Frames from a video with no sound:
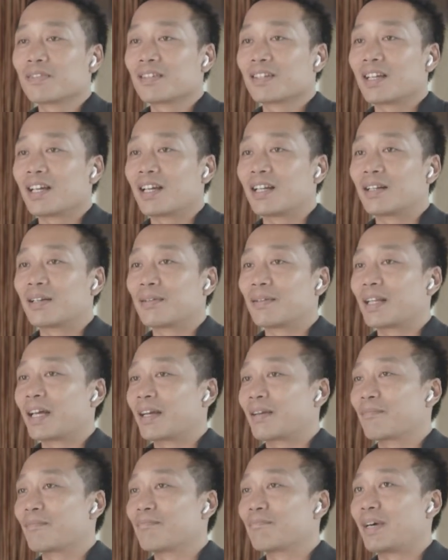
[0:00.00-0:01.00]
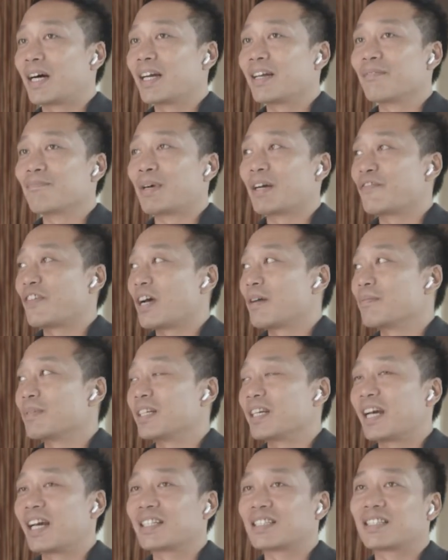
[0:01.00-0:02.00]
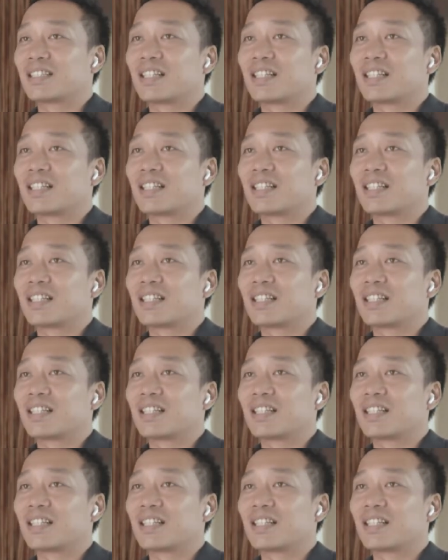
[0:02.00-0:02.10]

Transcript: And like my family has